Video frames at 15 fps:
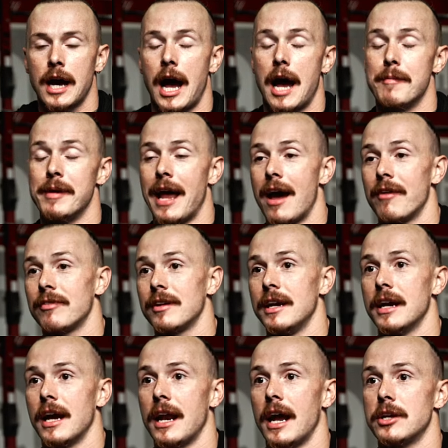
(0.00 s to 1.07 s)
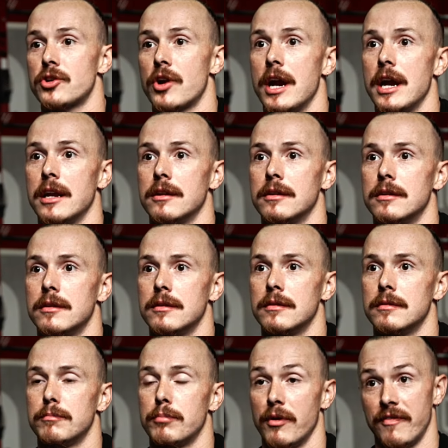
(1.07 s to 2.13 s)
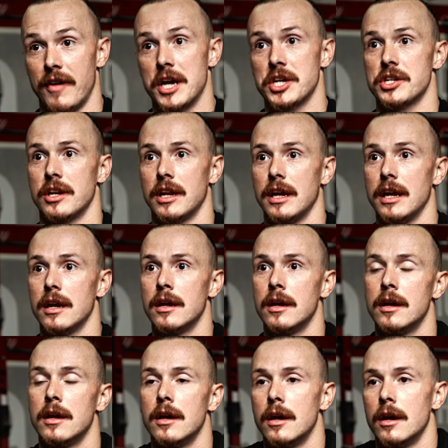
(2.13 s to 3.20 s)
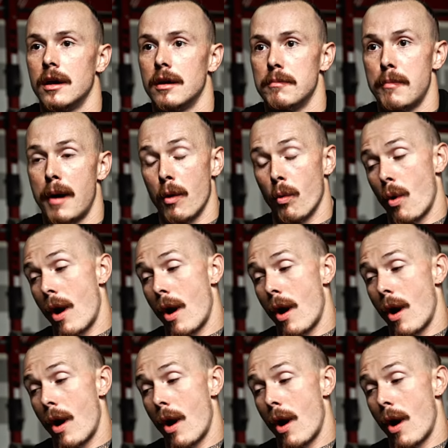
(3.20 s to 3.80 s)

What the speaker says: I'm an athlete and I train professionally. My